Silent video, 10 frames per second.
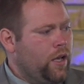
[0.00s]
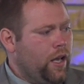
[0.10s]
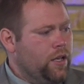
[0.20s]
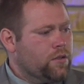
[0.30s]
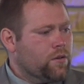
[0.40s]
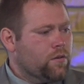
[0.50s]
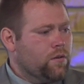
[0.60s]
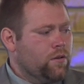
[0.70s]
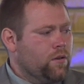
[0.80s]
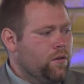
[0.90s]
He's
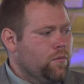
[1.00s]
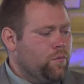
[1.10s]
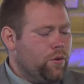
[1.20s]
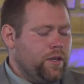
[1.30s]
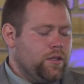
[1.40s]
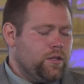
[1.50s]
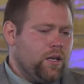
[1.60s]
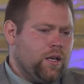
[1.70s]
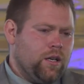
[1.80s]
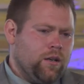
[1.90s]
pleased
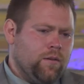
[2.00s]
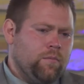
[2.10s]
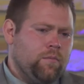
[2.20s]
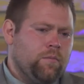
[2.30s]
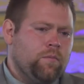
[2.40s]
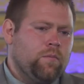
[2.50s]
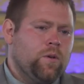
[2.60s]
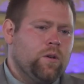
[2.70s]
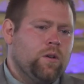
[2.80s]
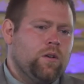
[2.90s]
him
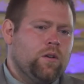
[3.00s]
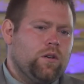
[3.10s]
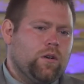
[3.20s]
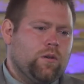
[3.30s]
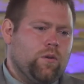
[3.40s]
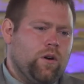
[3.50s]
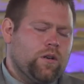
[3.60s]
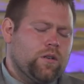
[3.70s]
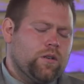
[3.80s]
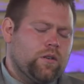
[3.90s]
to
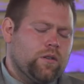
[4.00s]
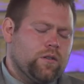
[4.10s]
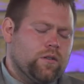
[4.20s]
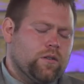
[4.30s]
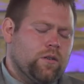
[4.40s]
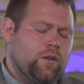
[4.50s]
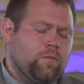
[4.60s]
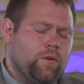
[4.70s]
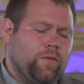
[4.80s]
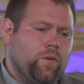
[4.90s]
crush the Son
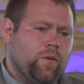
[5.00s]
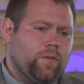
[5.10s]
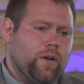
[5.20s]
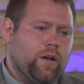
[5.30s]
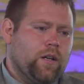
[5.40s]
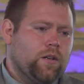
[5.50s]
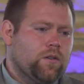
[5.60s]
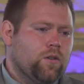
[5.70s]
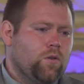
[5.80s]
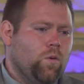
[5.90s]
before the
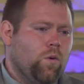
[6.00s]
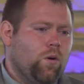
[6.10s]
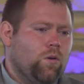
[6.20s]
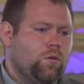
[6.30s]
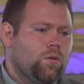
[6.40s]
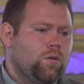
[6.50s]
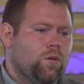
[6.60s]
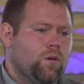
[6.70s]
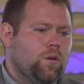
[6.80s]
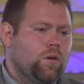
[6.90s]
foundation of the world
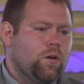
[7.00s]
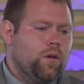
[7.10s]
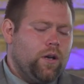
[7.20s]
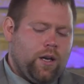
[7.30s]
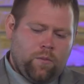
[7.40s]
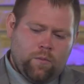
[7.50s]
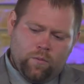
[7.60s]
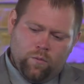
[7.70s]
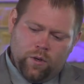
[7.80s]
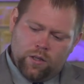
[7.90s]
and
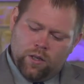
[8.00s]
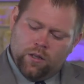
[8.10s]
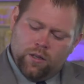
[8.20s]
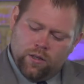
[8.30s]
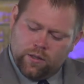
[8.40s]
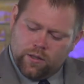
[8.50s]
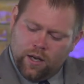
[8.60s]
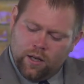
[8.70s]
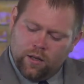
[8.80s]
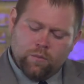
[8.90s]
reach into his
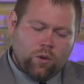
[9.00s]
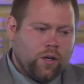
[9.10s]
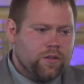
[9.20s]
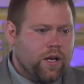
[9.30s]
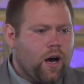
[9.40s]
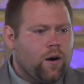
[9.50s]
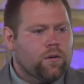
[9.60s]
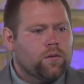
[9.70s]
side and pull us out.